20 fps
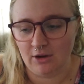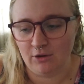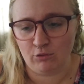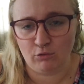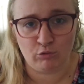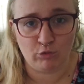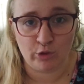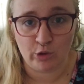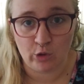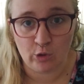
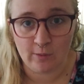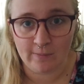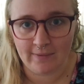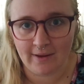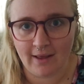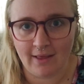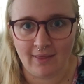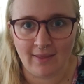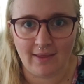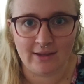room,
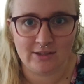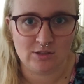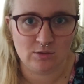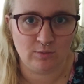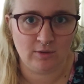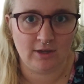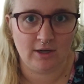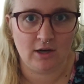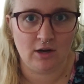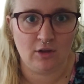and that's
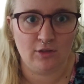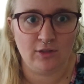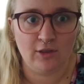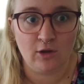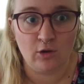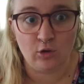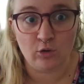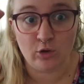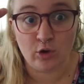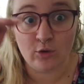where
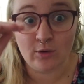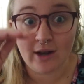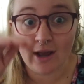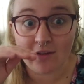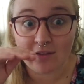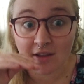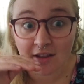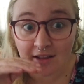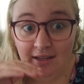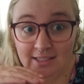they'll go
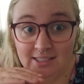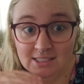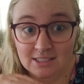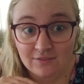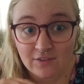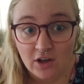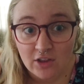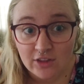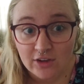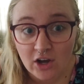down the list of
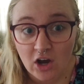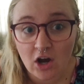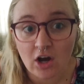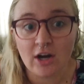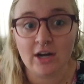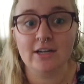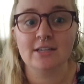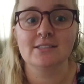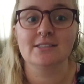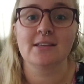all the
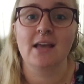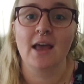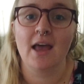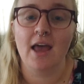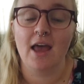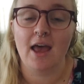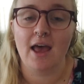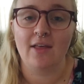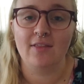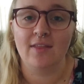cars,
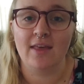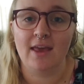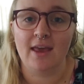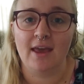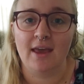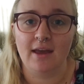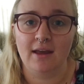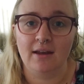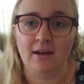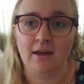and
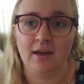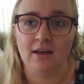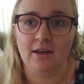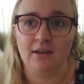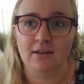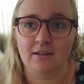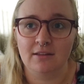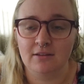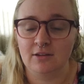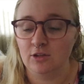then
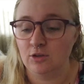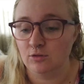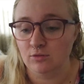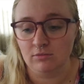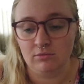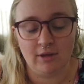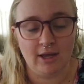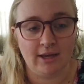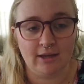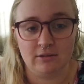you
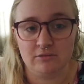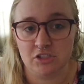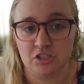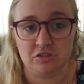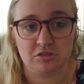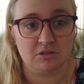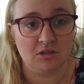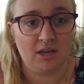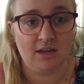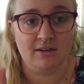like
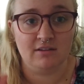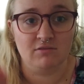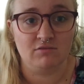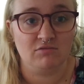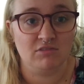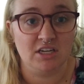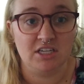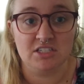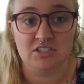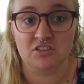just kind of
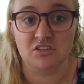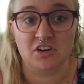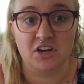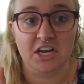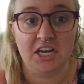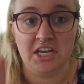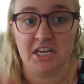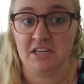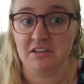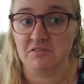raise your
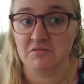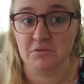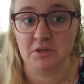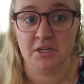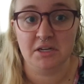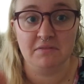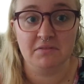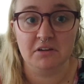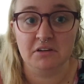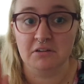hand
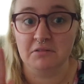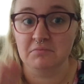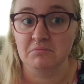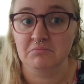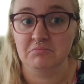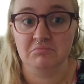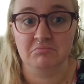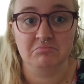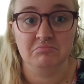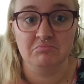whenever
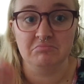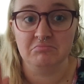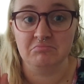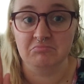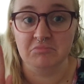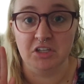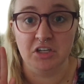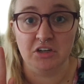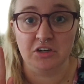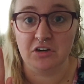
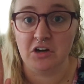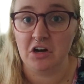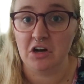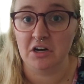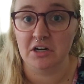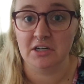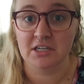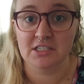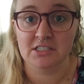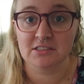your
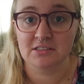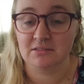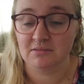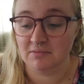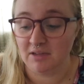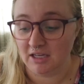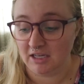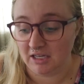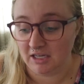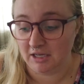car is
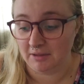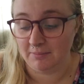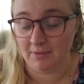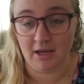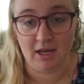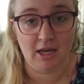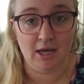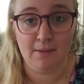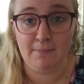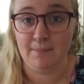
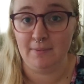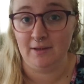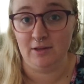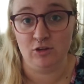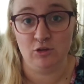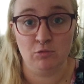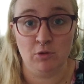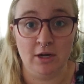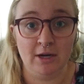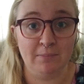up and
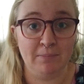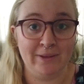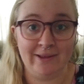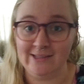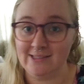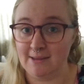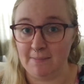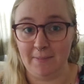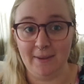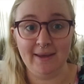you want to
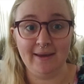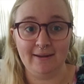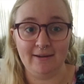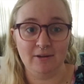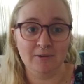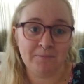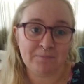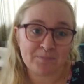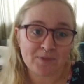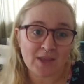place a bid.